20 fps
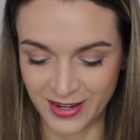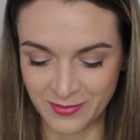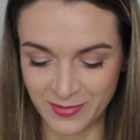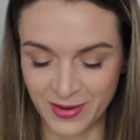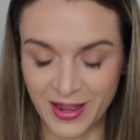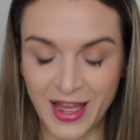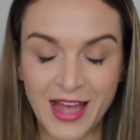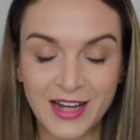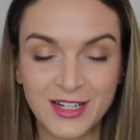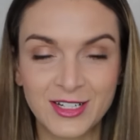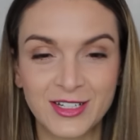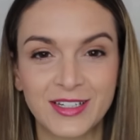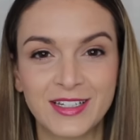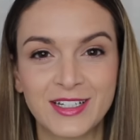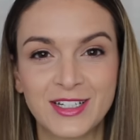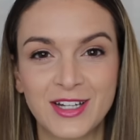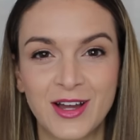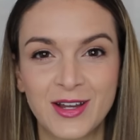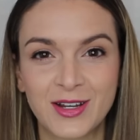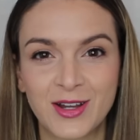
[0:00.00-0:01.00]
And actually
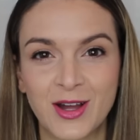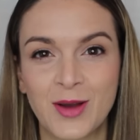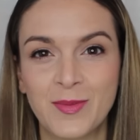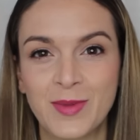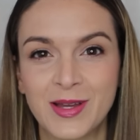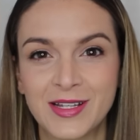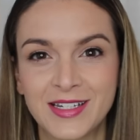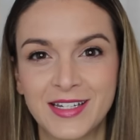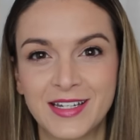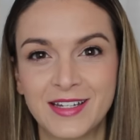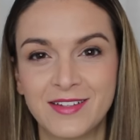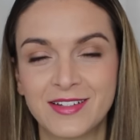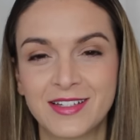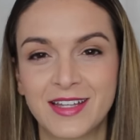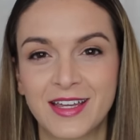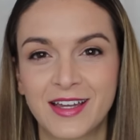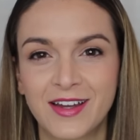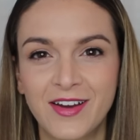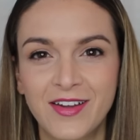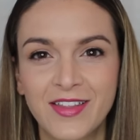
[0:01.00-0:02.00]
John commented, he was
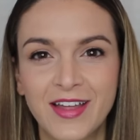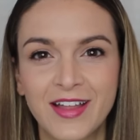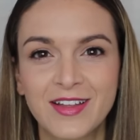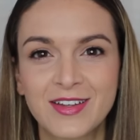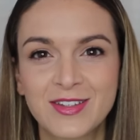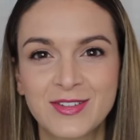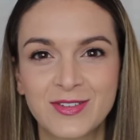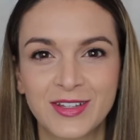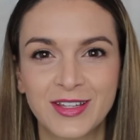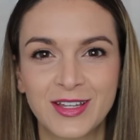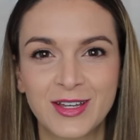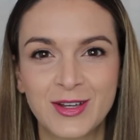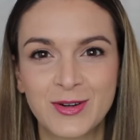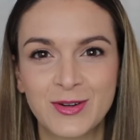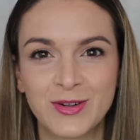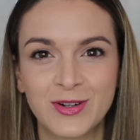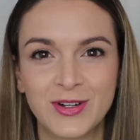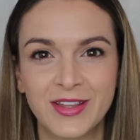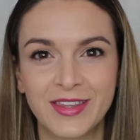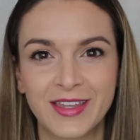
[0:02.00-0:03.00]
like, oh, that looks really
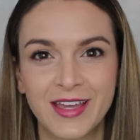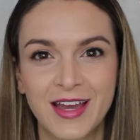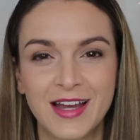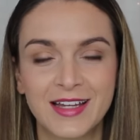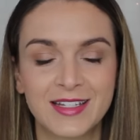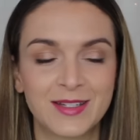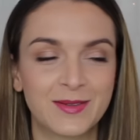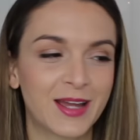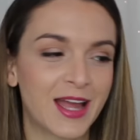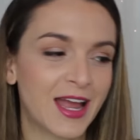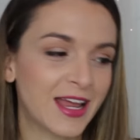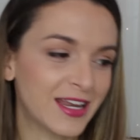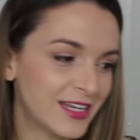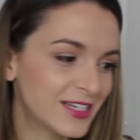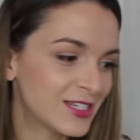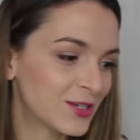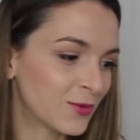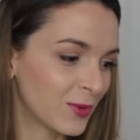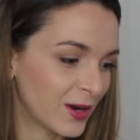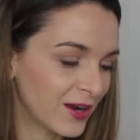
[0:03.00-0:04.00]
cool on the eyes. I
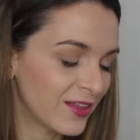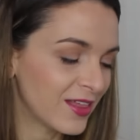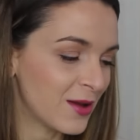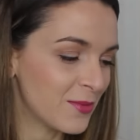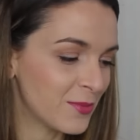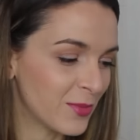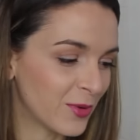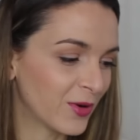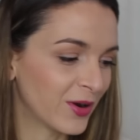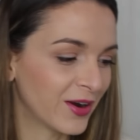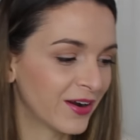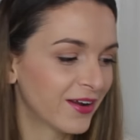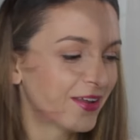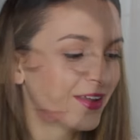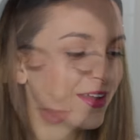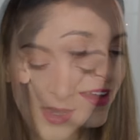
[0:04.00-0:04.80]
need to wear that more.